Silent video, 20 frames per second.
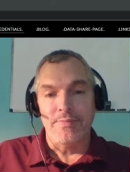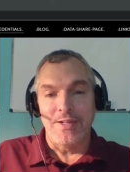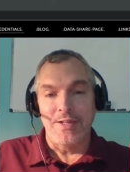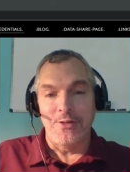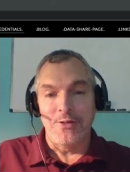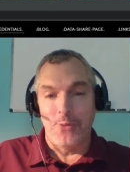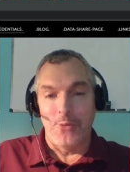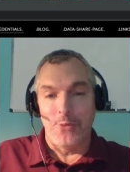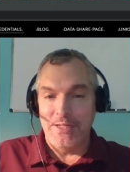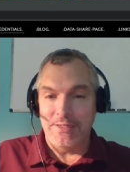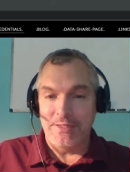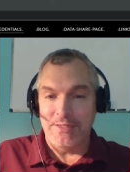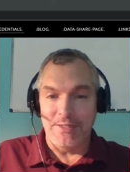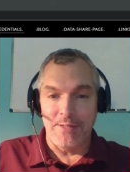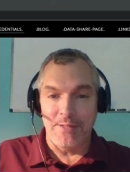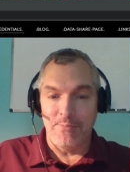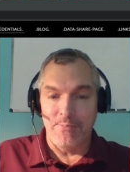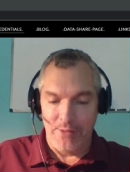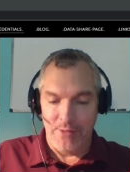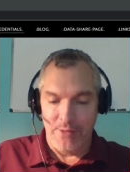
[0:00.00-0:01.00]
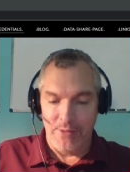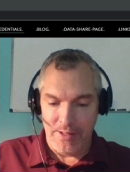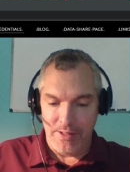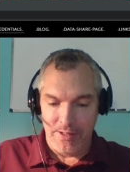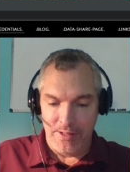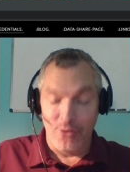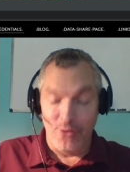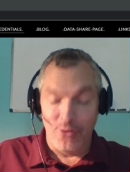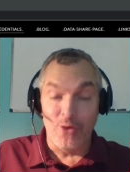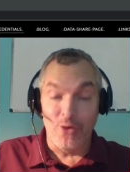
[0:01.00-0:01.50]
quite simply,
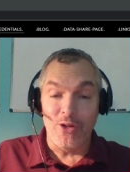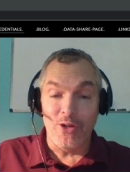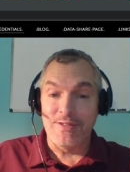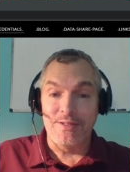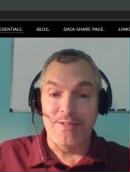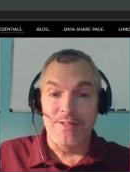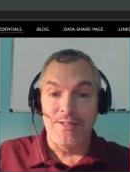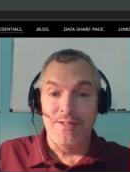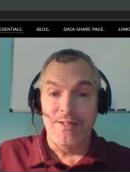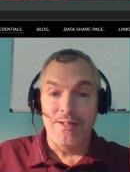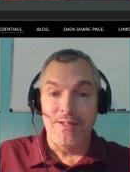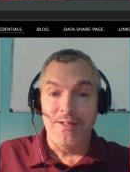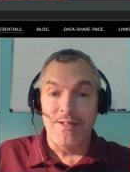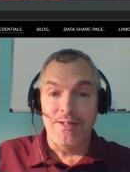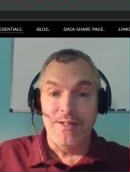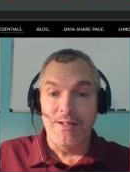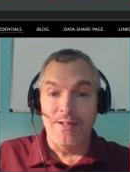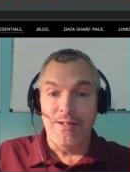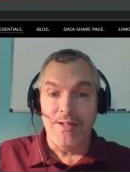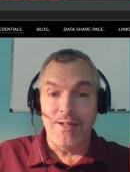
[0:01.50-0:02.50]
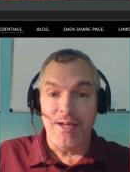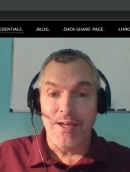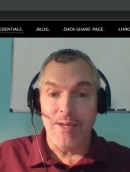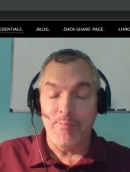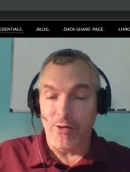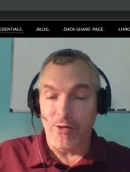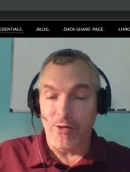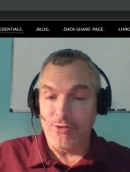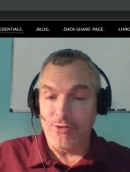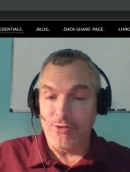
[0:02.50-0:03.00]
Lawrence, a
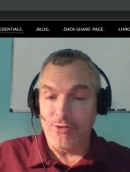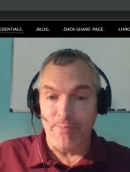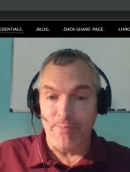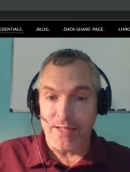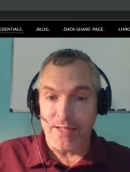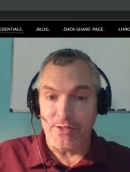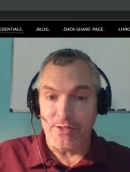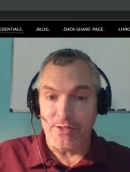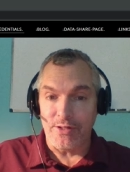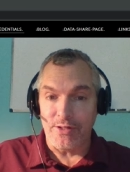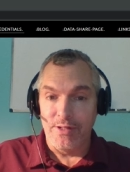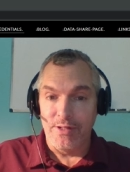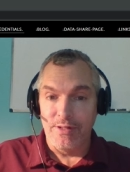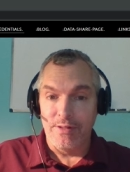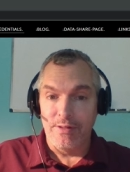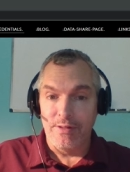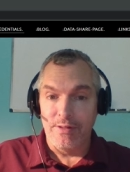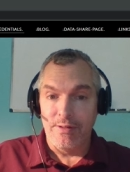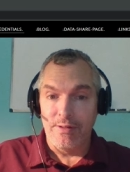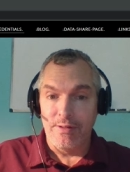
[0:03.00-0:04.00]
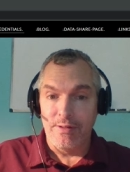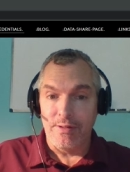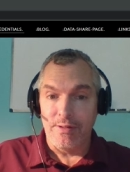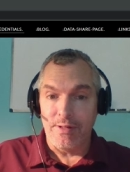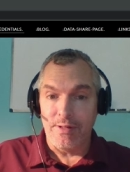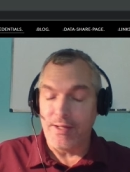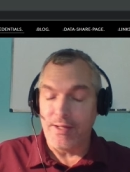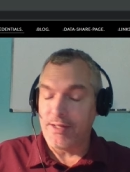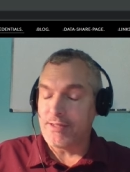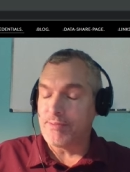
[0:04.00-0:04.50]
postmaster,
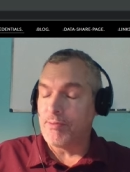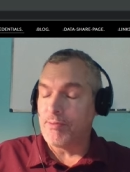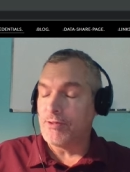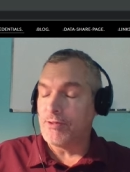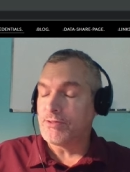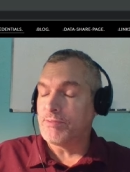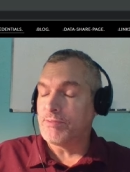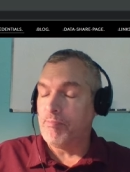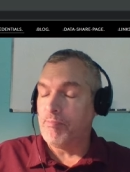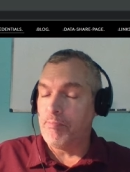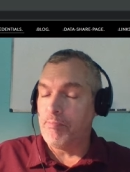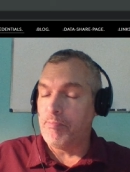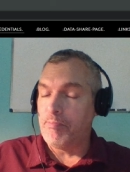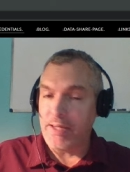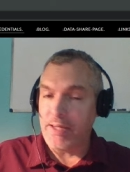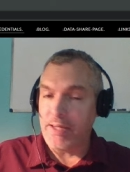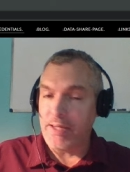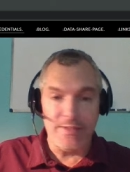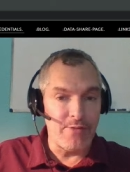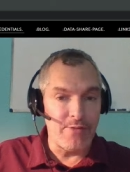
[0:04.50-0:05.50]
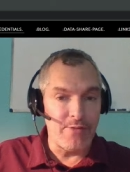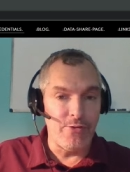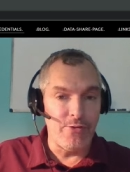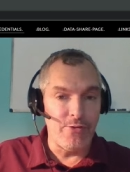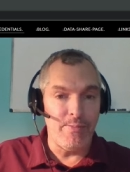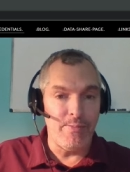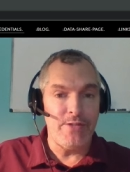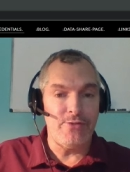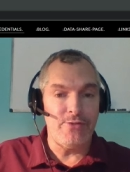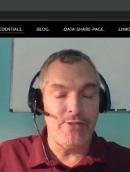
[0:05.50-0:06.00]
in its most basic
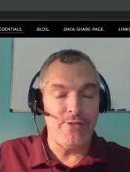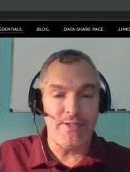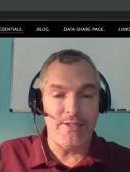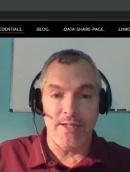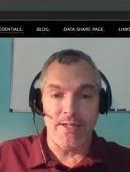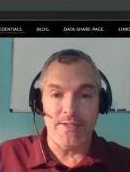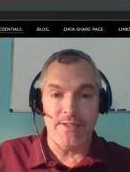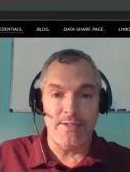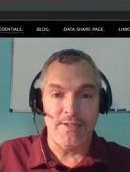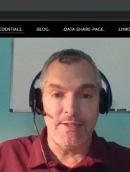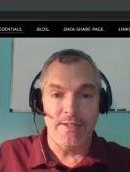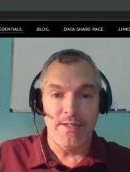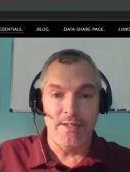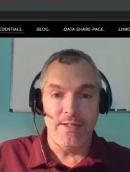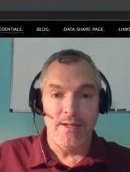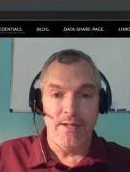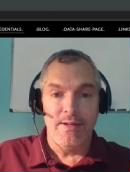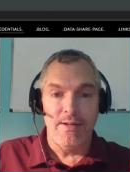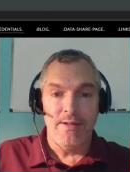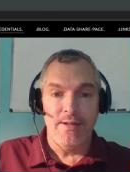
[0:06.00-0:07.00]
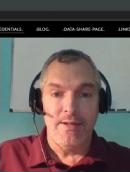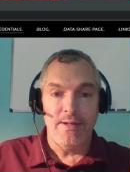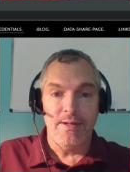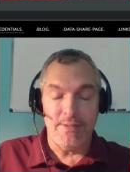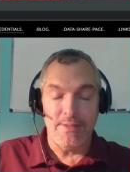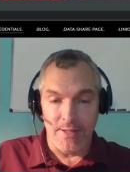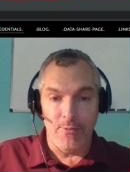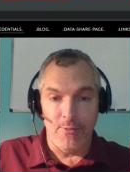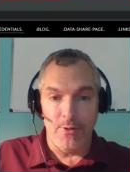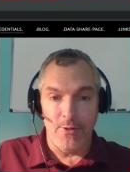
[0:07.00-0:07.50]
rudimentary sense, is
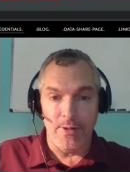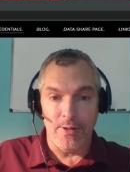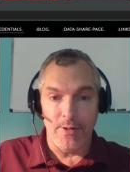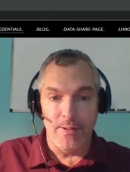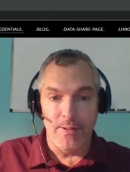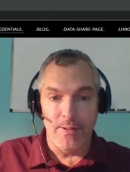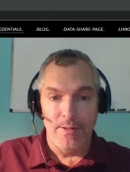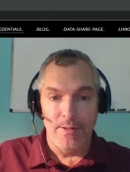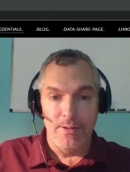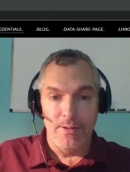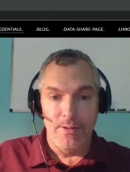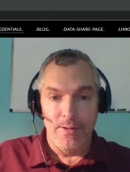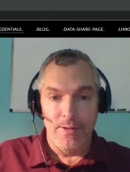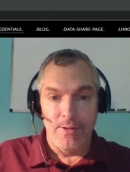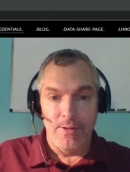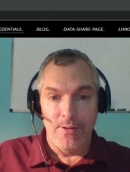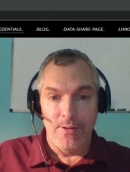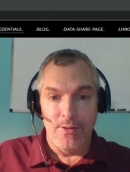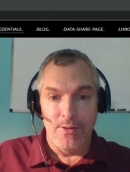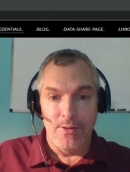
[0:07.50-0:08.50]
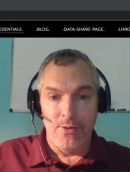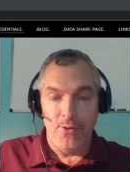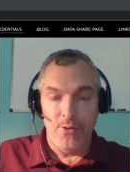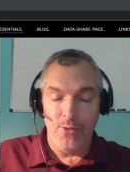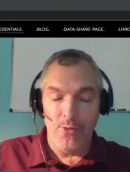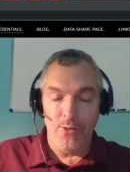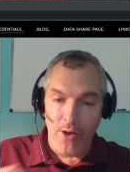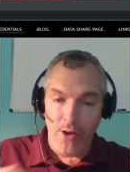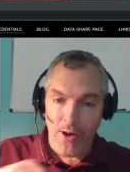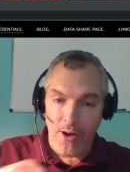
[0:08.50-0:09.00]
someone
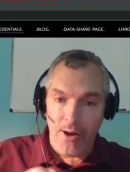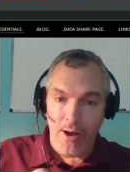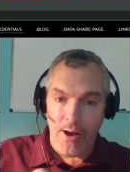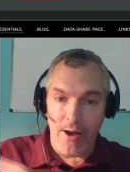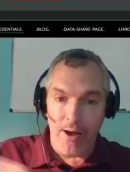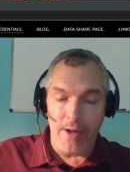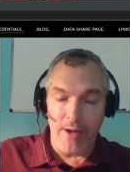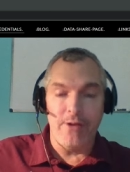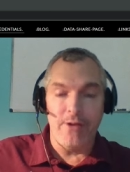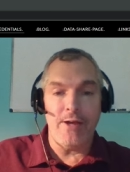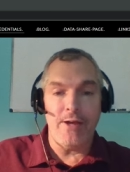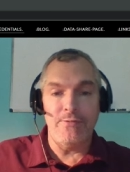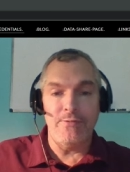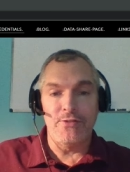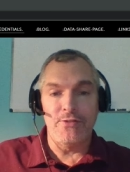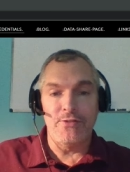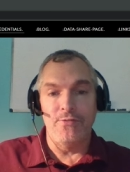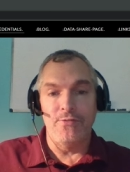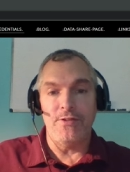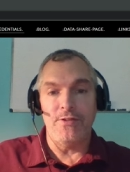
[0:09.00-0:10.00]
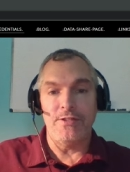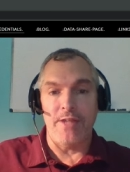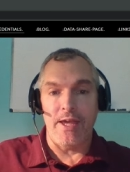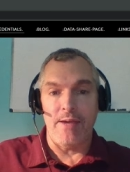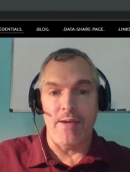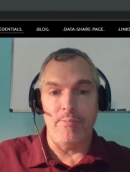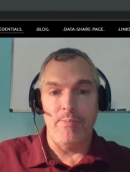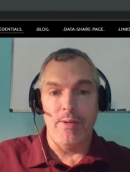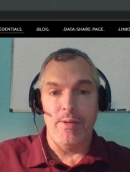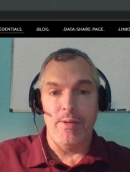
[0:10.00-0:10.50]
who autographs over a
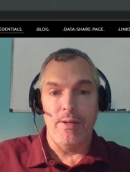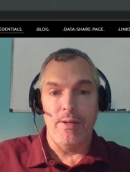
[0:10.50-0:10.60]
stamp